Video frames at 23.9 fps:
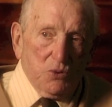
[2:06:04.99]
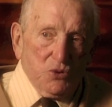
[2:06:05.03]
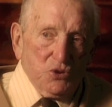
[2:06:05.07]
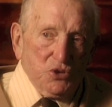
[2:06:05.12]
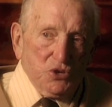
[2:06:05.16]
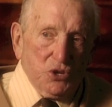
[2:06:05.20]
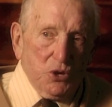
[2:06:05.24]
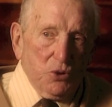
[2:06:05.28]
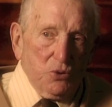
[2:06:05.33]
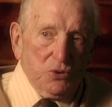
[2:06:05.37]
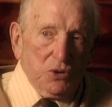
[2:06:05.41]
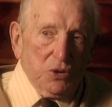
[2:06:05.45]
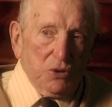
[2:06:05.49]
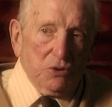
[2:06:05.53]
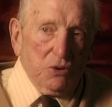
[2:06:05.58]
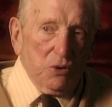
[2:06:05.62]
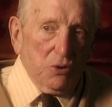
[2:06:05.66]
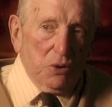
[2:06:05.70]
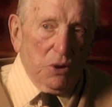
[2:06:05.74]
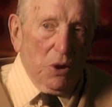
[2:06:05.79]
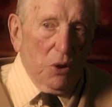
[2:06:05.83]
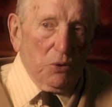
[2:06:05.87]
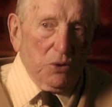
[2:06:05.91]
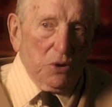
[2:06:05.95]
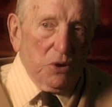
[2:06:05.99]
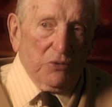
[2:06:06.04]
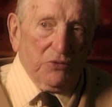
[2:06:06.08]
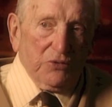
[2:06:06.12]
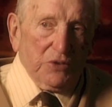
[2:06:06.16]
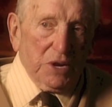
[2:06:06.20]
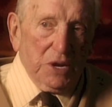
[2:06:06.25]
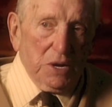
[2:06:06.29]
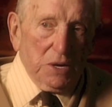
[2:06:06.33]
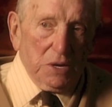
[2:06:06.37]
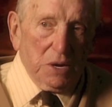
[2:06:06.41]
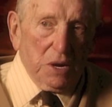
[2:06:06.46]
shoot and you know you've
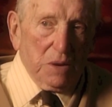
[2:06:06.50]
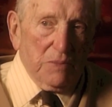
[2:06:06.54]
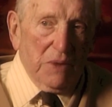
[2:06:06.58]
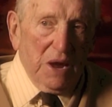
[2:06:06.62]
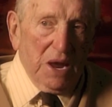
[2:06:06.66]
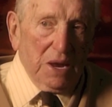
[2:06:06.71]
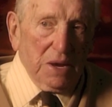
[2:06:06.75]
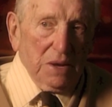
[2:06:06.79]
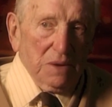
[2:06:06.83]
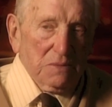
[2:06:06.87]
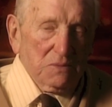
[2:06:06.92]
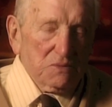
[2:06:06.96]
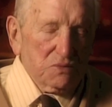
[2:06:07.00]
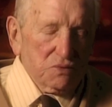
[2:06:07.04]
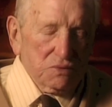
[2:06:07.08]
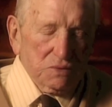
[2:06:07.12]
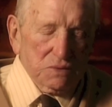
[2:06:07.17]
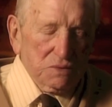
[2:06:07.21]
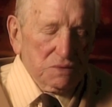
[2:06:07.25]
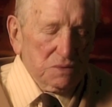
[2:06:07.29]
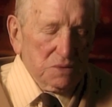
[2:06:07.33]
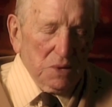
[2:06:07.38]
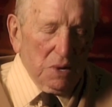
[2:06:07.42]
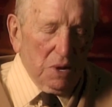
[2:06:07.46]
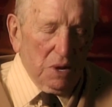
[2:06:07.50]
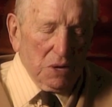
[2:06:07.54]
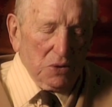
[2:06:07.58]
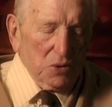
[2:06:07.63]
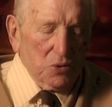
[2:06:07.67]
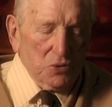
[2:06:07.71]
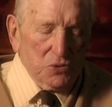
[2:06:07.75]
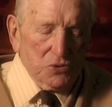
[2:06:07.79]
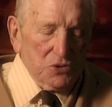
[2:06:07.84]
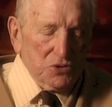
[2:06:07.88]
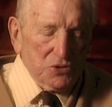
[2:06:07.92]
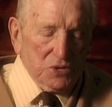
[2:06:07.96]
killed a man, I
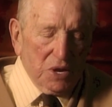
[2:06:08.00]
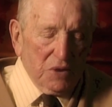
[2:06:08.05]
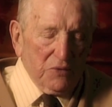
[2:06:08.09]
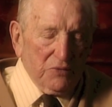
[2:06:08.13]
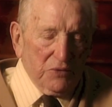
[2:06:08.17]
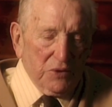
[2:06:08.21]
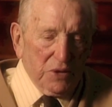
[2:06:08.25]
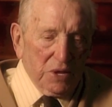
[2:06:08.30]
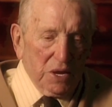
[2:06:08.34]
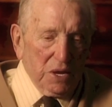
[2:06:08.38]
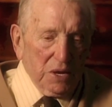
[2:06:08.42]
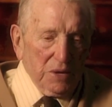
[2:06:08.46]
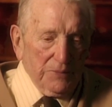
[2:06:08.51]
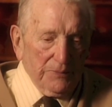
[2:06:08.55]
couldn't stand for that.